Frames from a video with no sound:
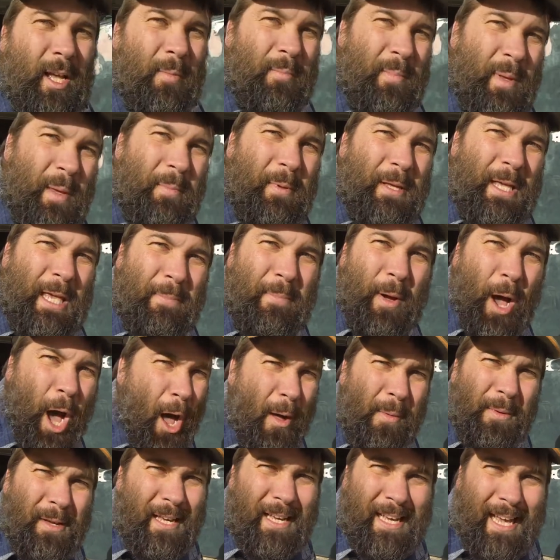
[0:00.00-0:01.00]
People keep
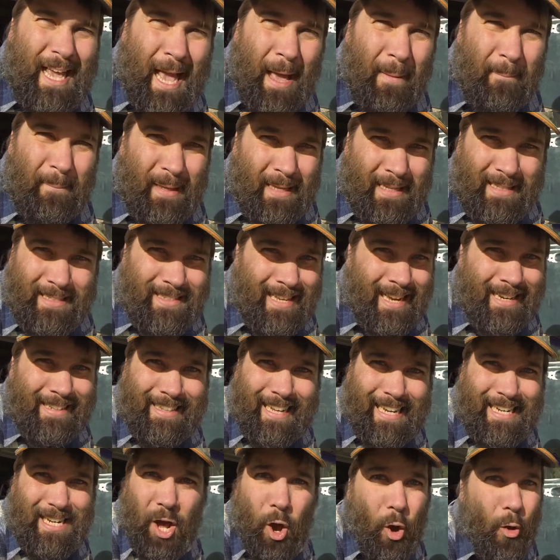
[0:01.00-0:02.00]
honking at me. It's like
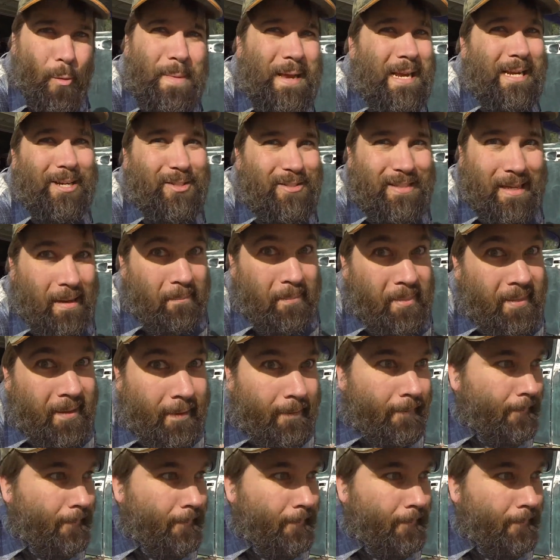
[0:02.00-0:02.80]
they know me or something.